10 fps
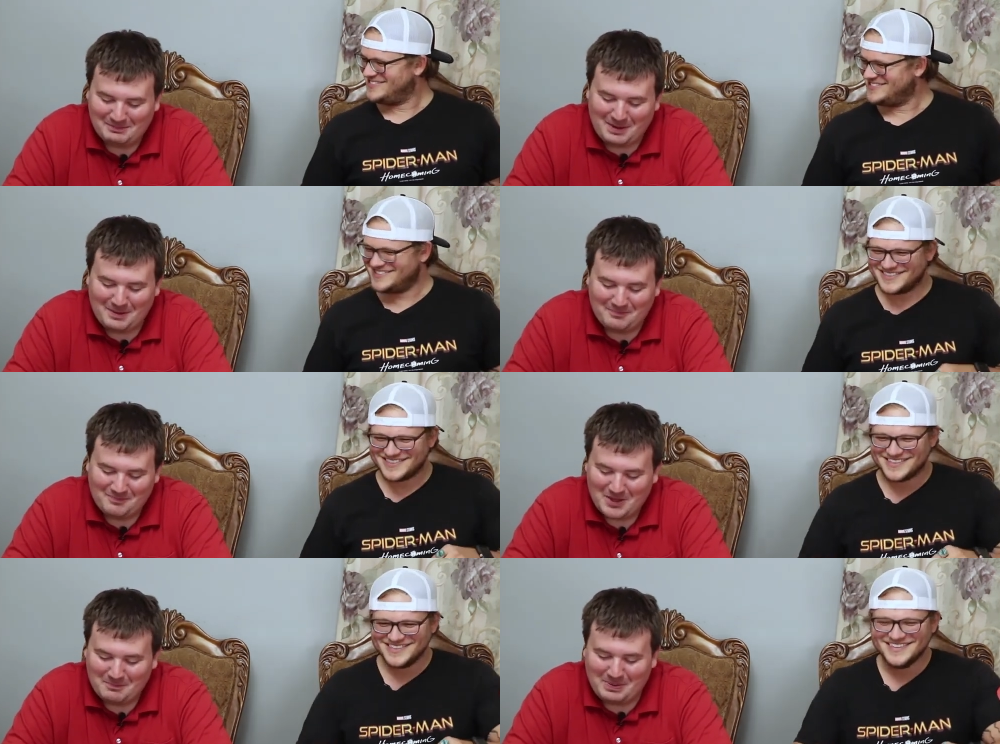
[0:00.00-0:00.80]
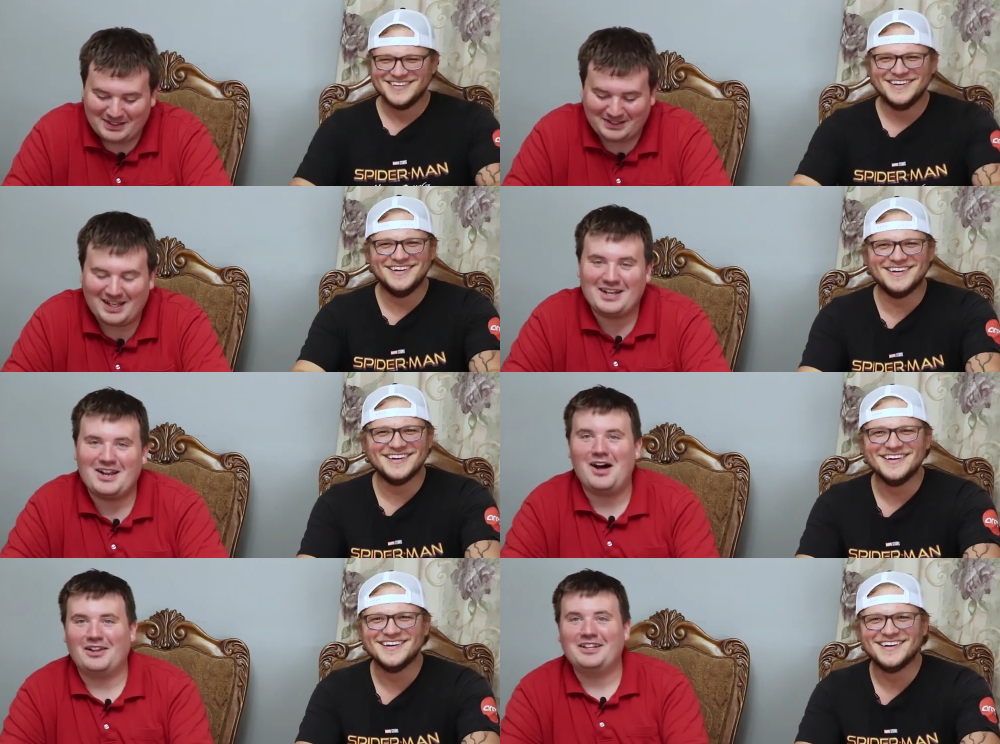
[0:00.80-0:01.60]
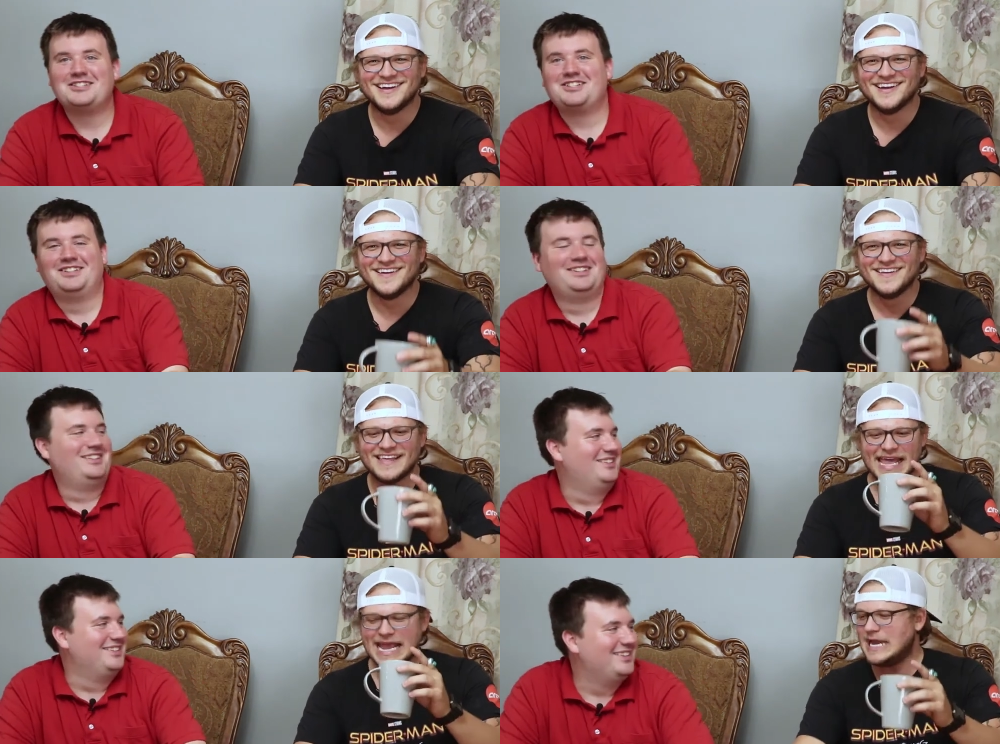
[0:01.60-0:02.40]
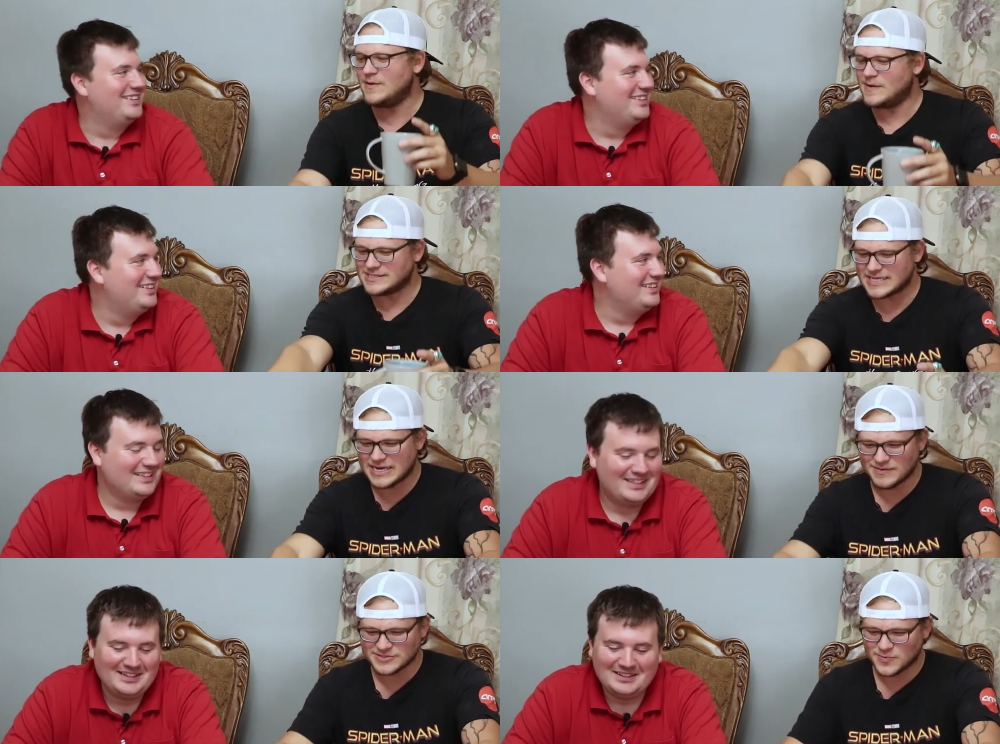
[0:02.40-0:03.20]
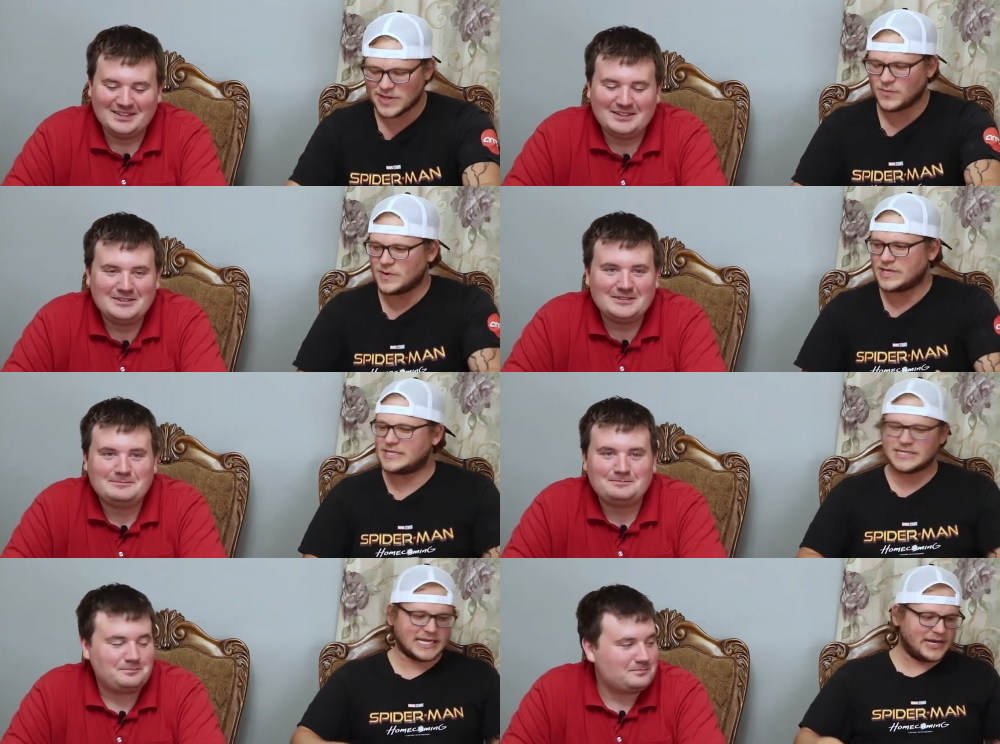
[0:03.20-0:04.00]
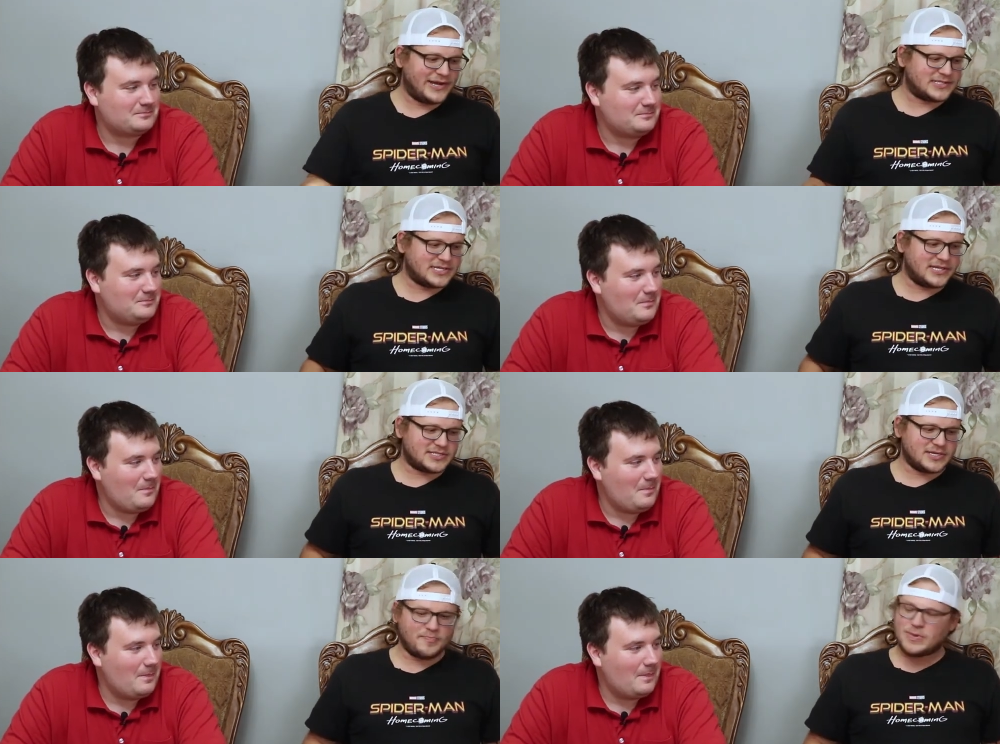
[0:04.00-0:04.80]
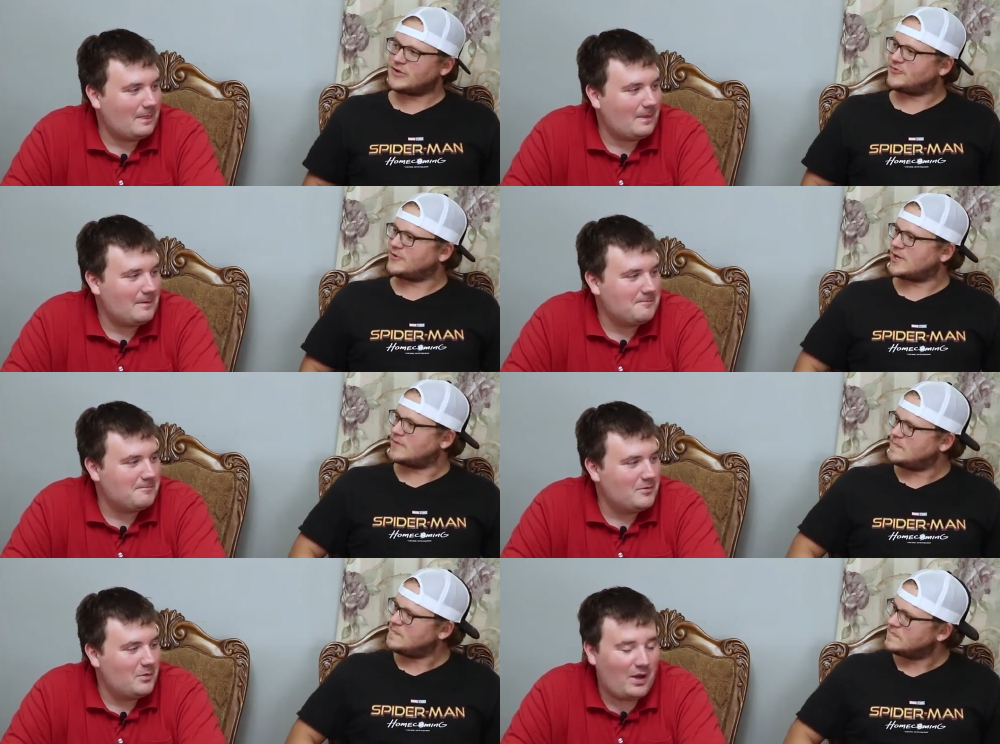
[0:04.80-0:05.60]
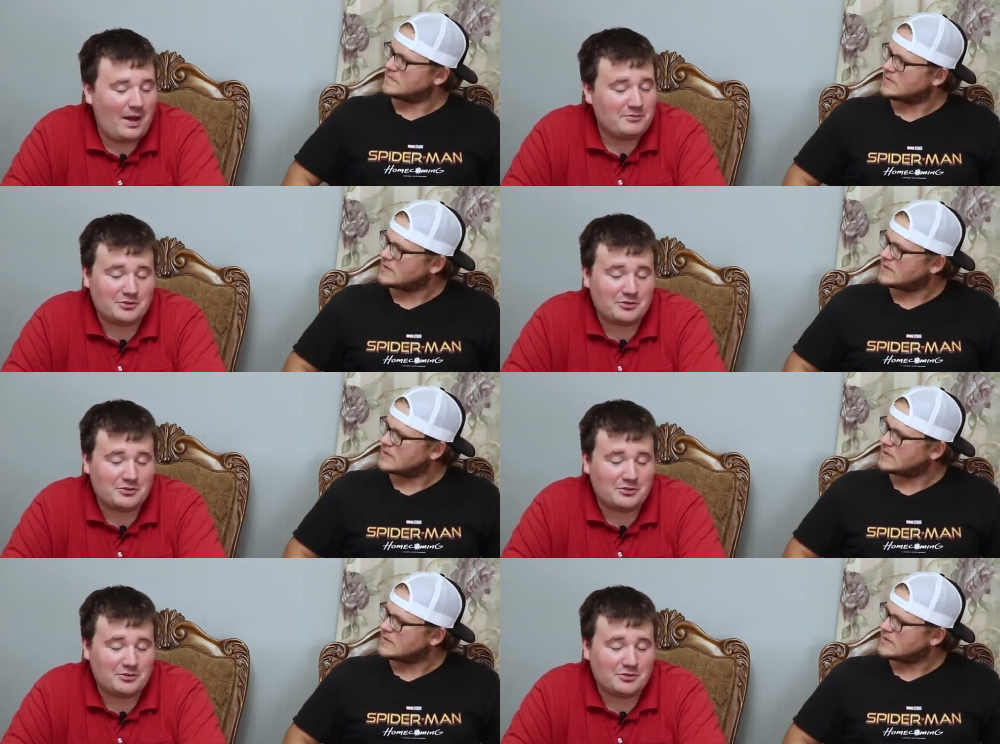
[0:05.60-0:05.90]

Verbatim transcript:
Speaker 1: My pissant knowledge.
Speaker 2: anyways, anyways, we, we need to get on to, to Bigfoot. Well,
Speaker 1: I'm